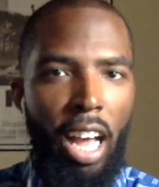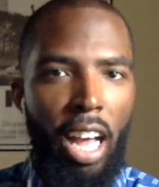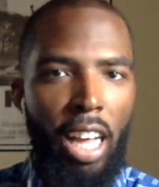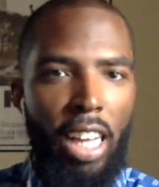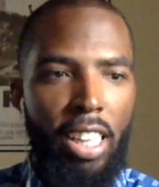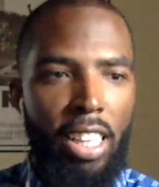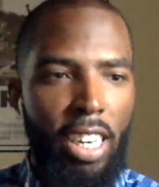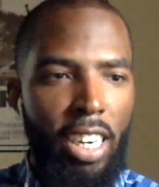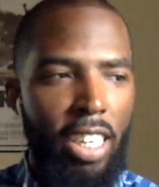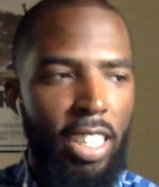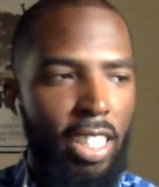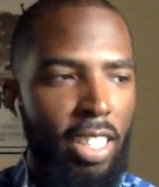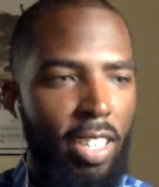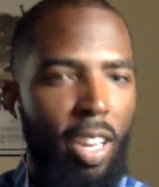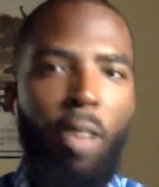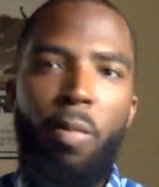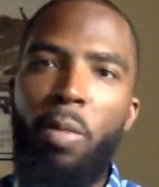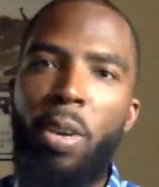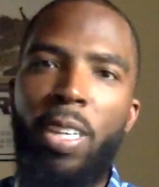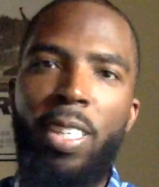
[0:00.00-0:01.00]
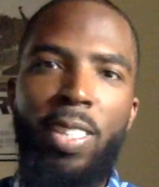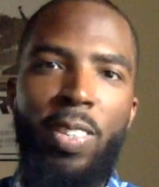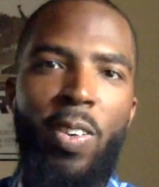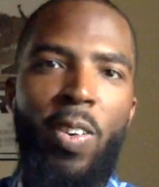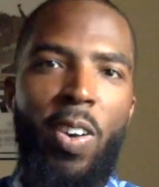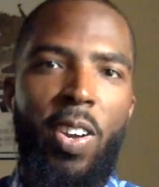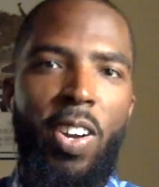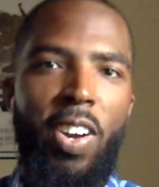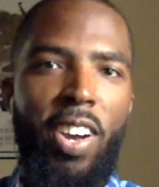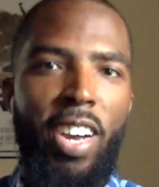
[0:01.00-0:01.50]
There's so much
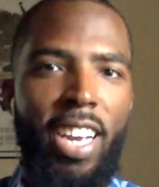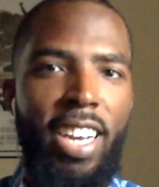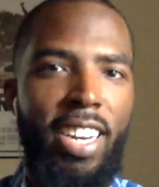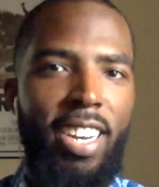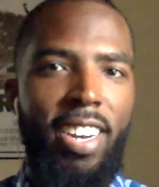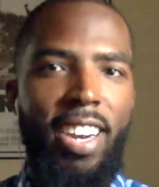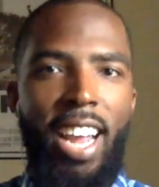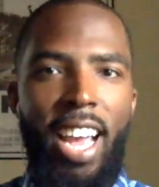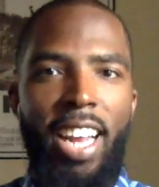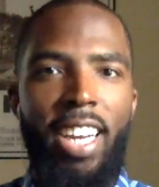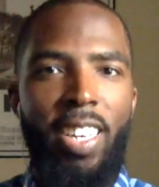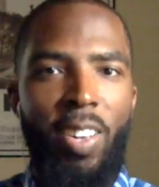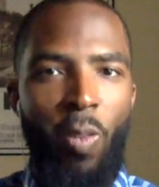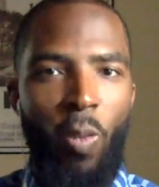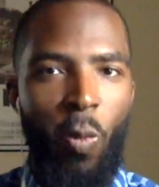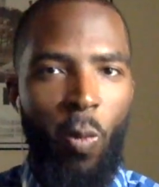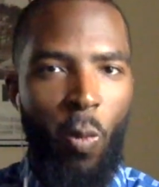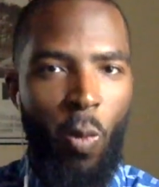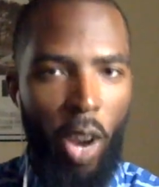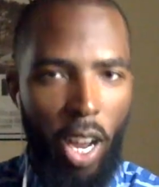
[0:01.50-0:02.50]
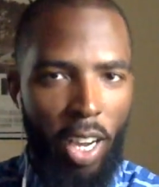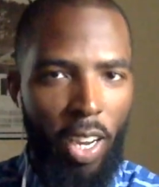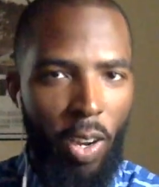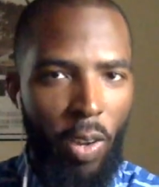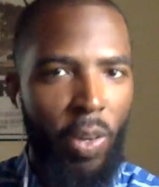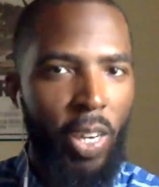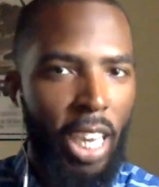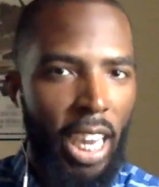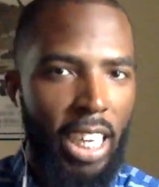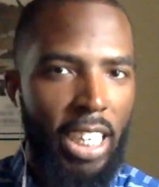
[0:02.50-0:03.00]
going on in that one
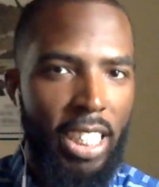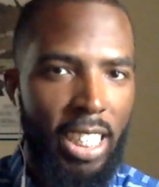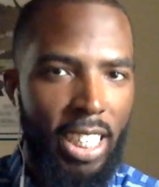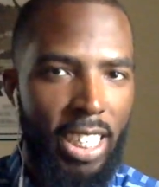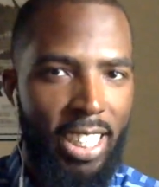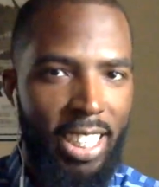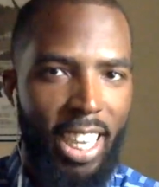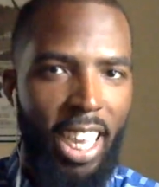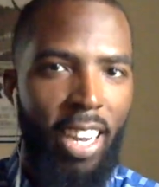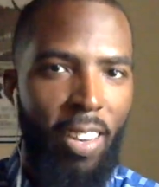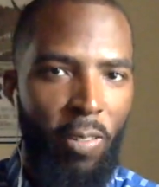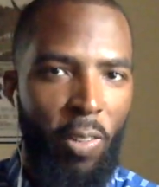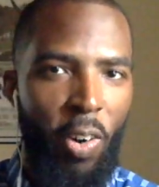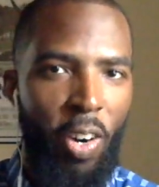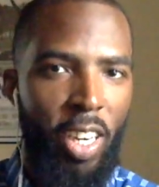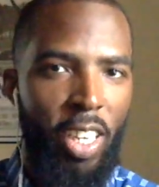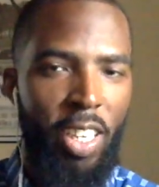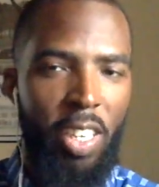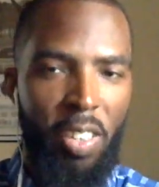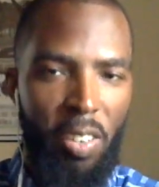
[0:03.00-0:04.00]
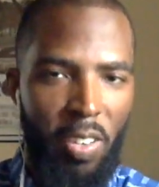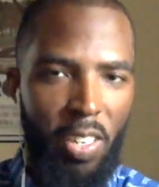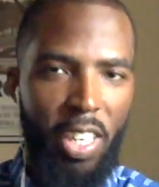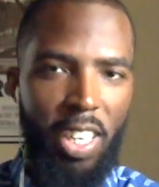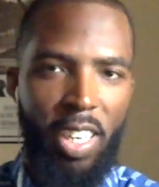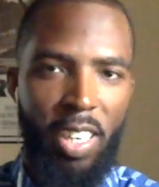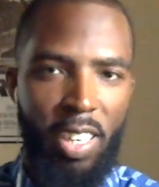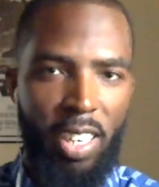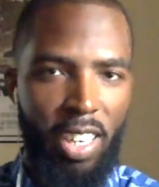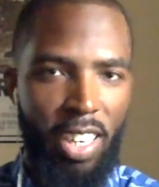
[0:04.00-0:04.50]
location in California. You don't hear
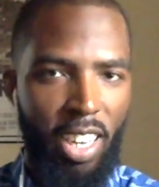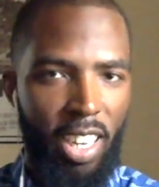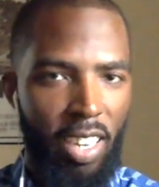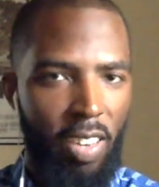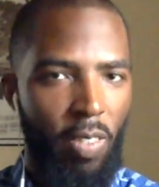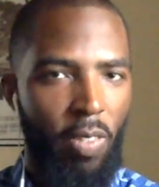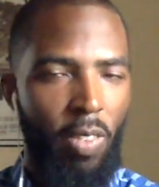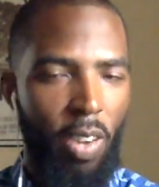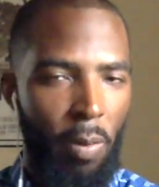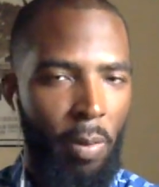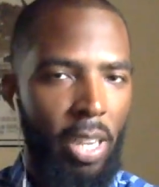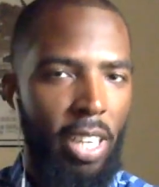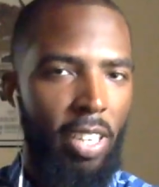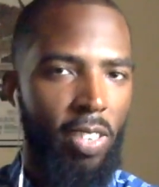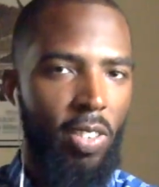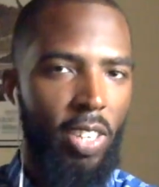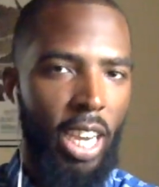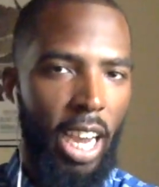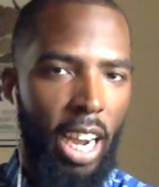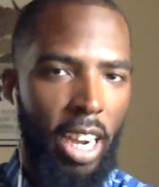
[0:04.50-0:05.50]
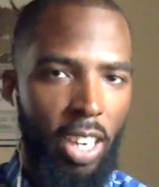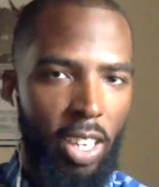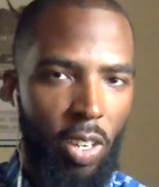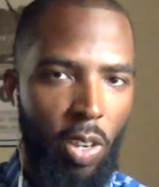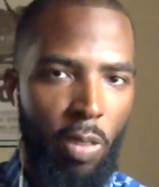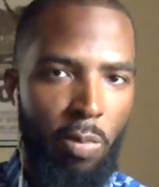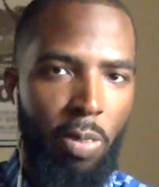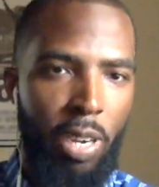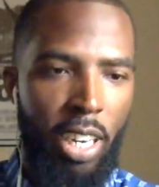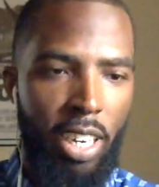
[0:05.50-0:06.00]
it. I mean, you kind of
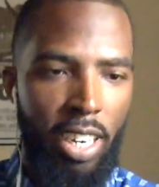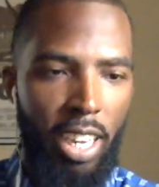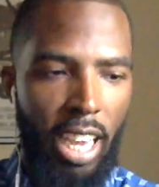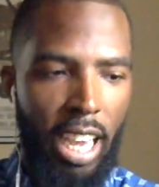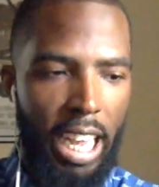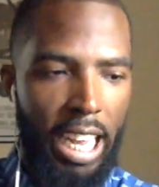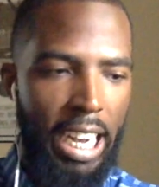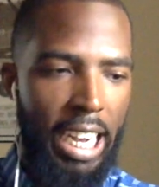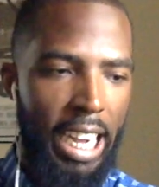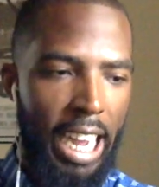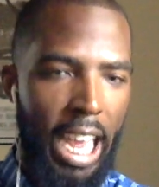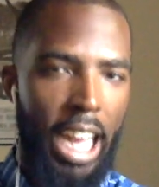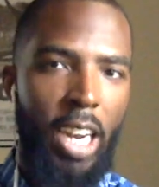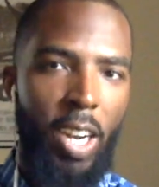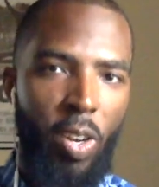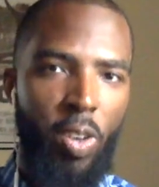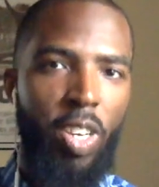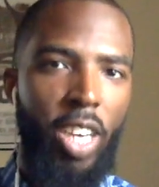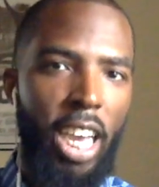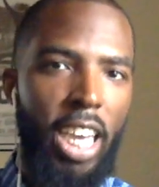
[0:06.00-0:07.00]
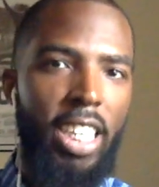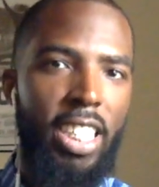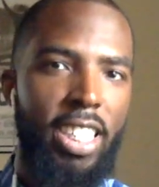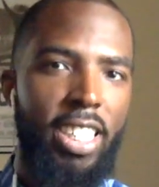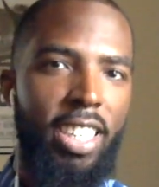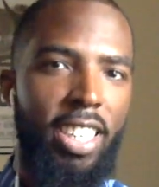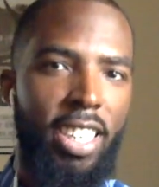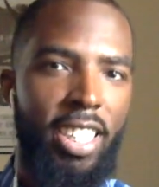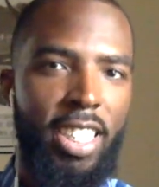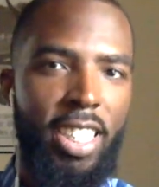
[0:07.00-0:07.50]
do, but in that location,
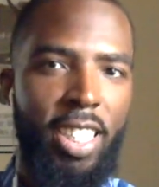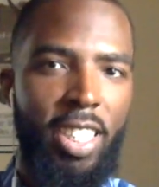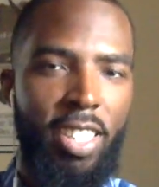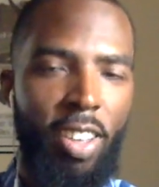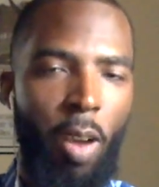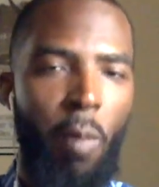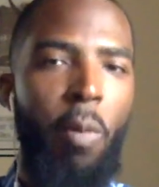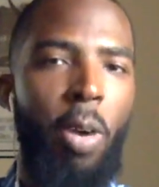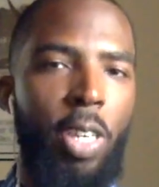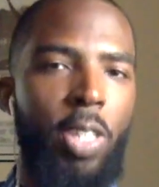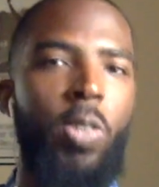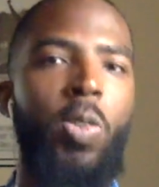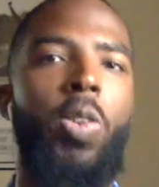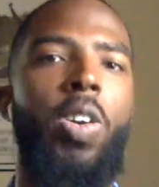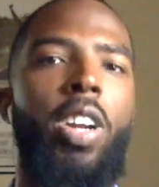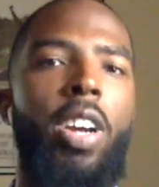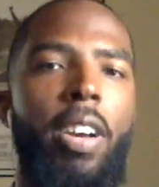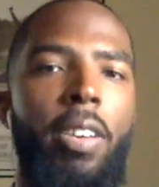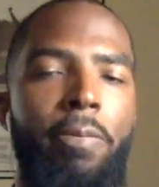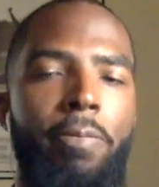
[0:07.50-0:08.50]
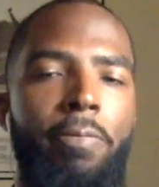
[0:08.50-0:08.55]
there's so much going on.